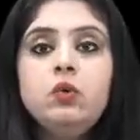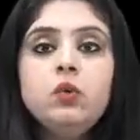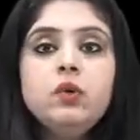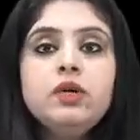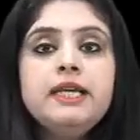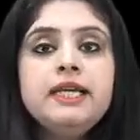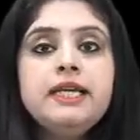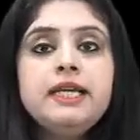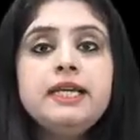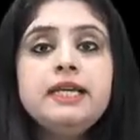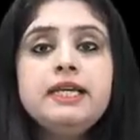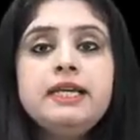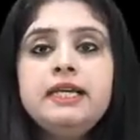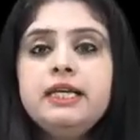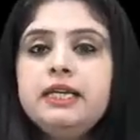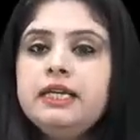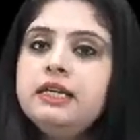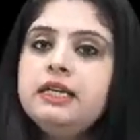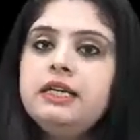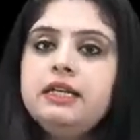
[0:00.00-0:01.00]
Only
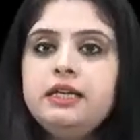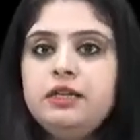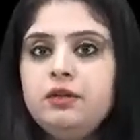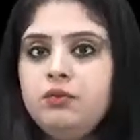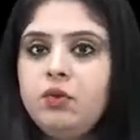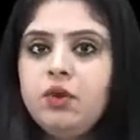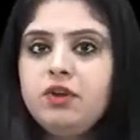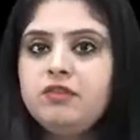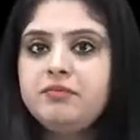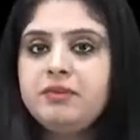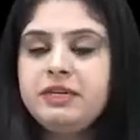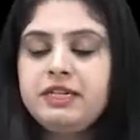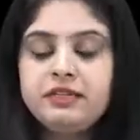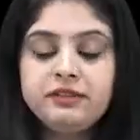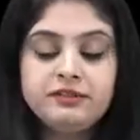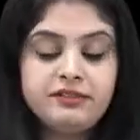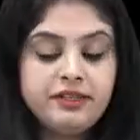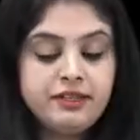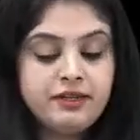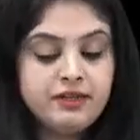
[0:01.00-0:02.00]
kidney involvement
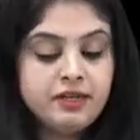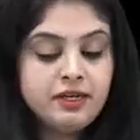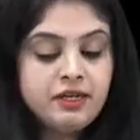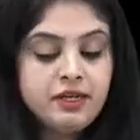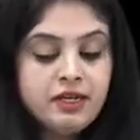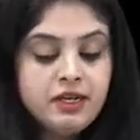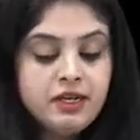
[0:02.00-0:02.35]
is there.